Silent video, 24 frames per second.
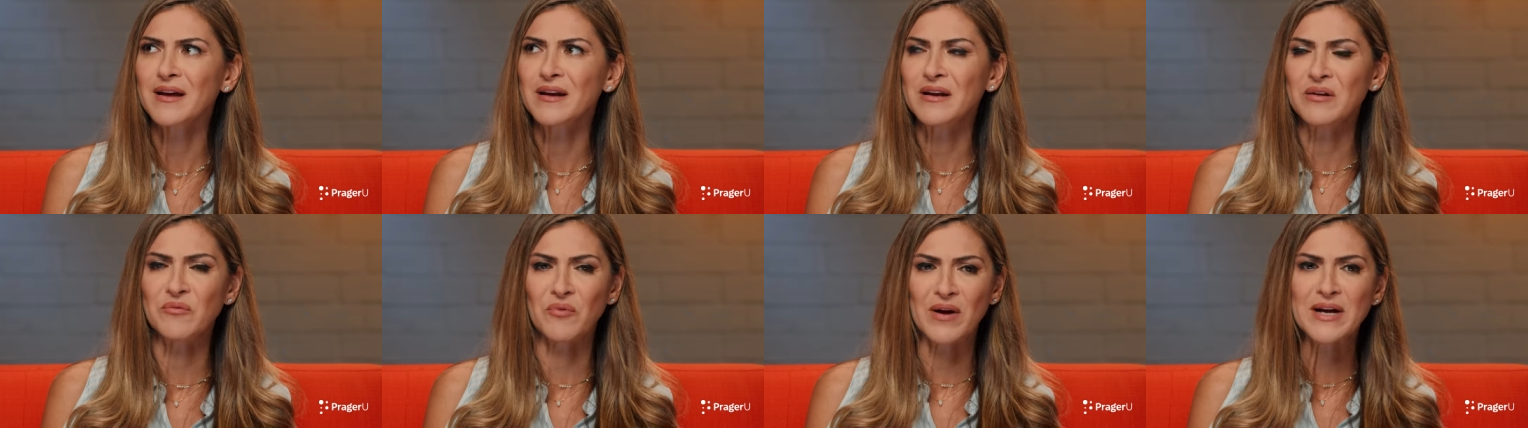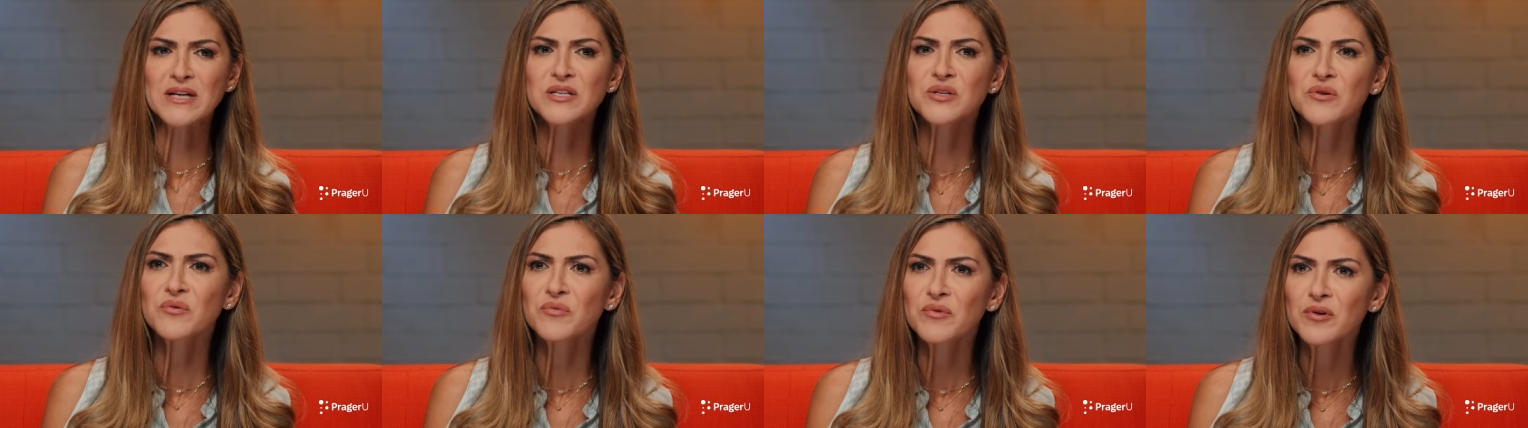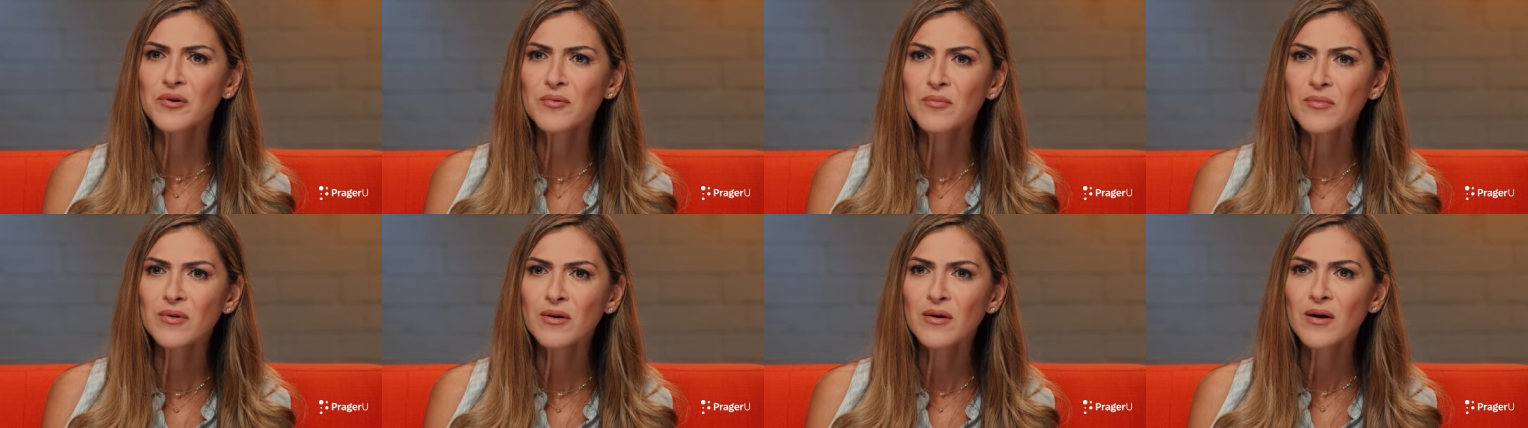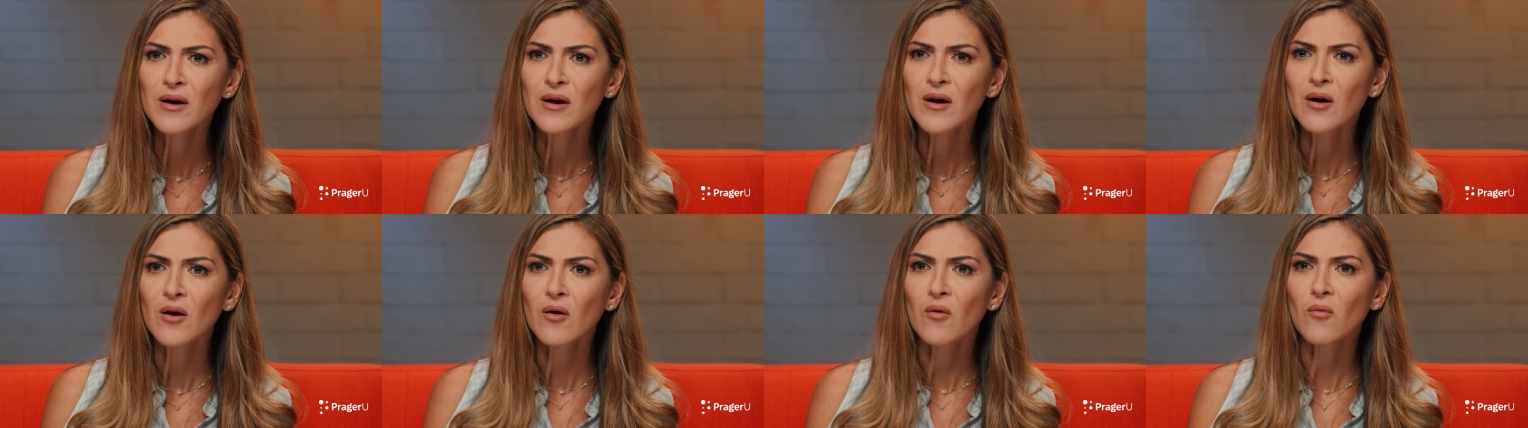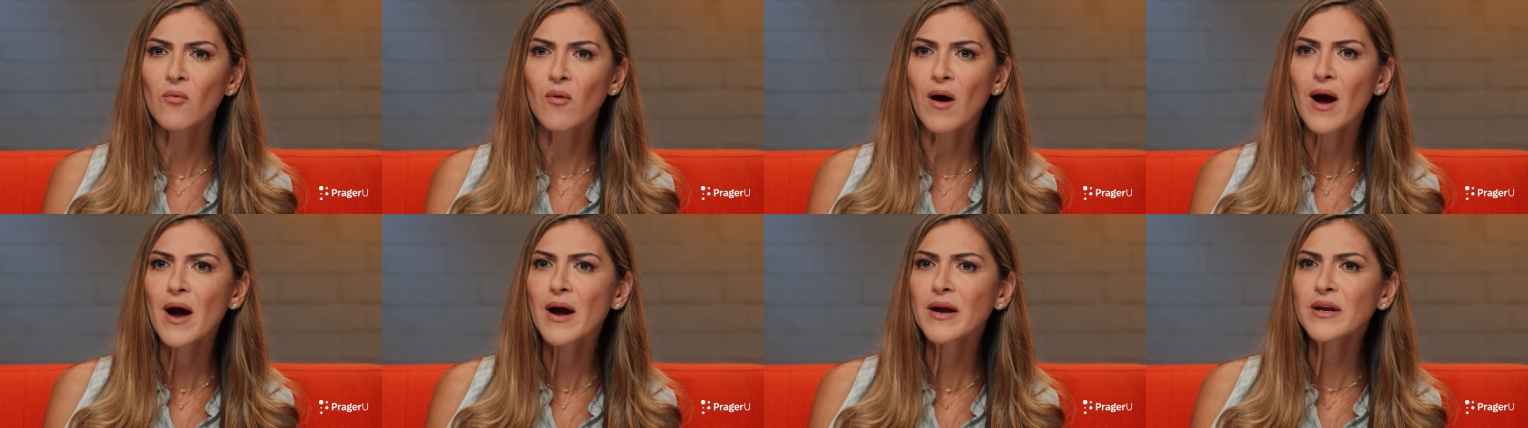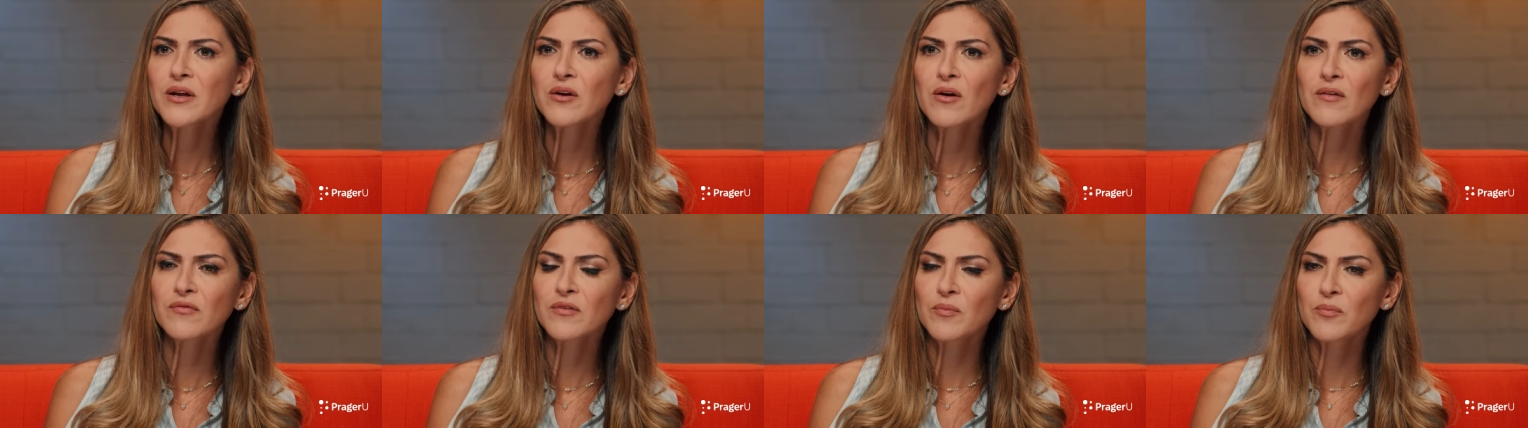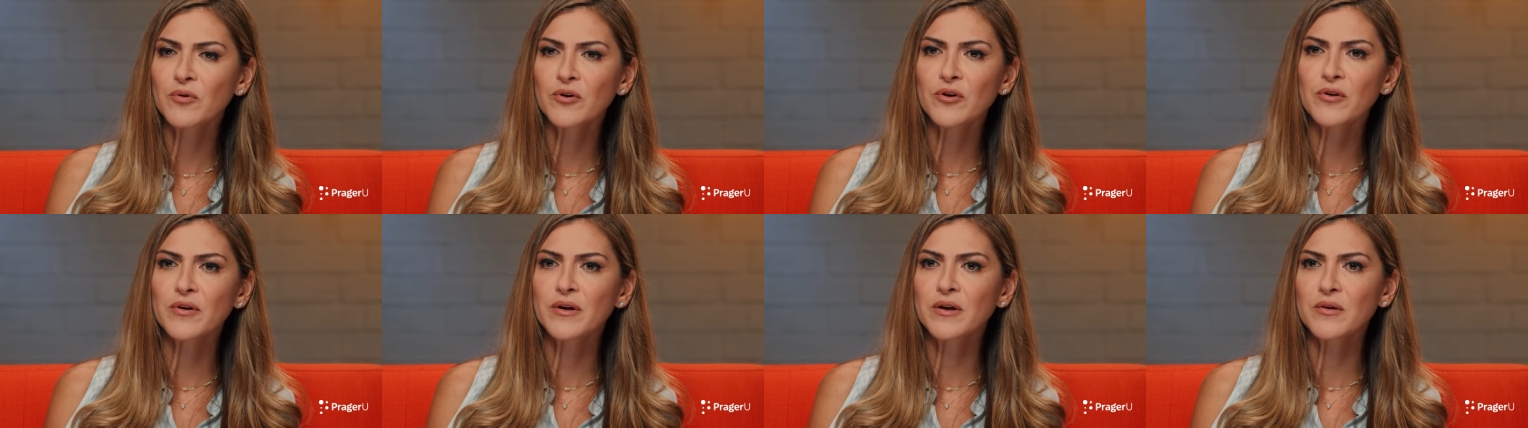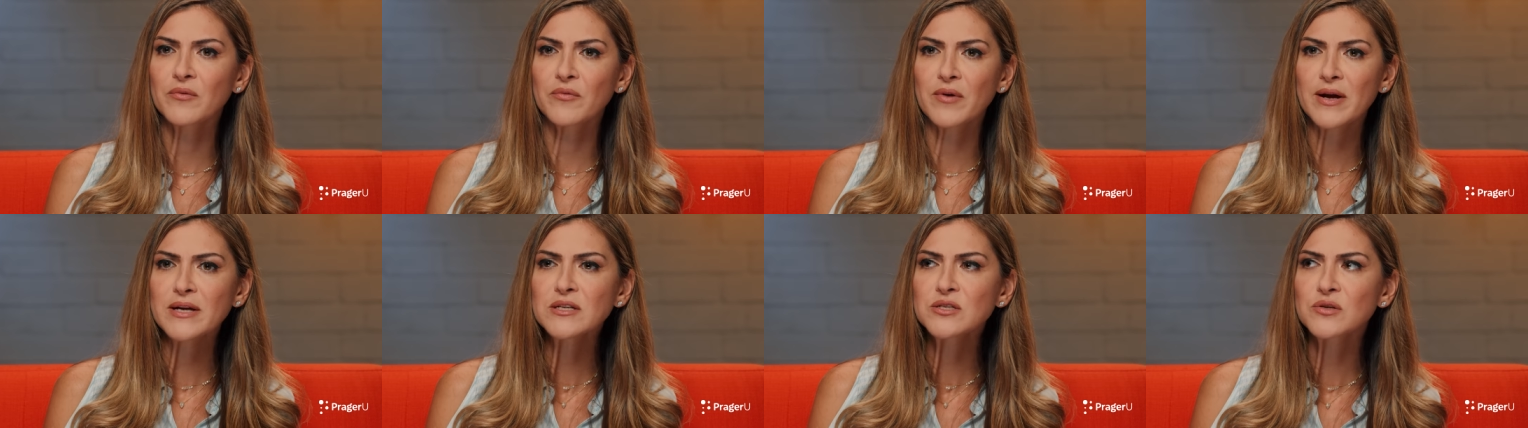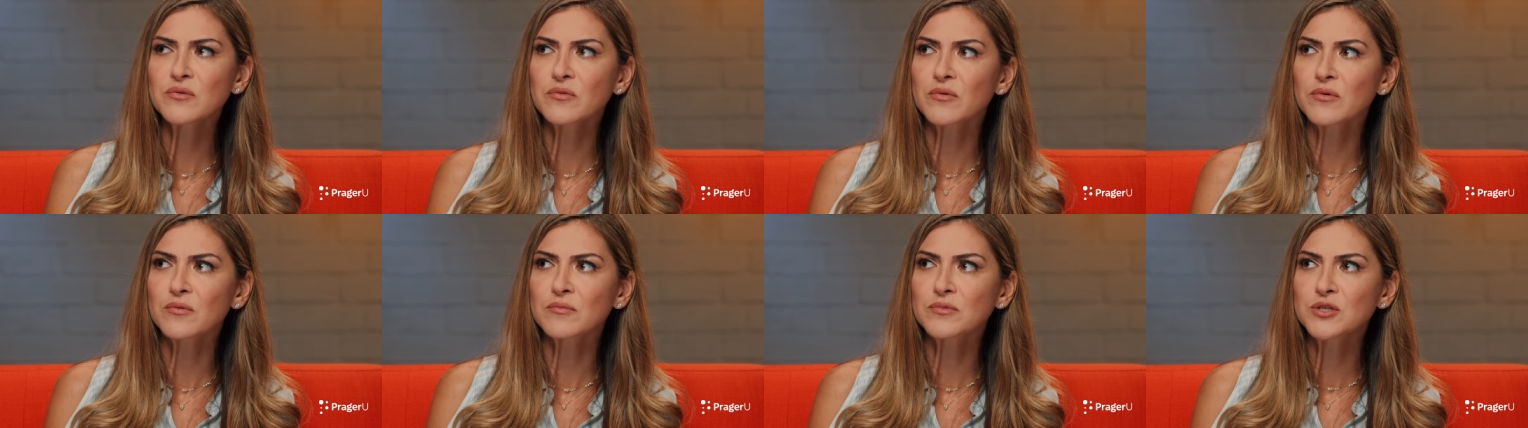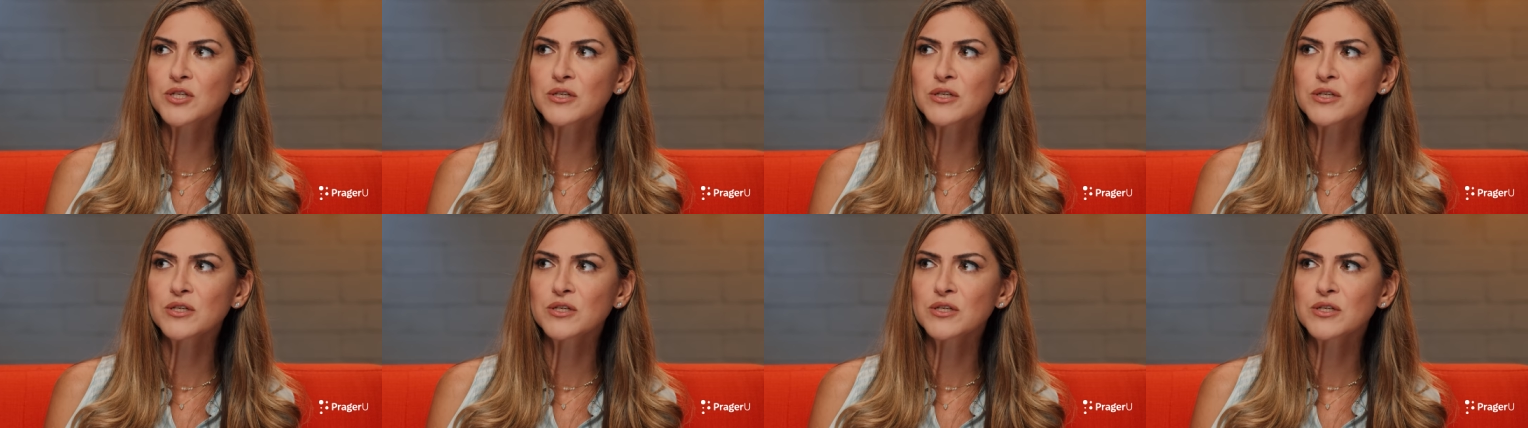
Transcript: An eraser room? Why do you have to put her in an eraser room?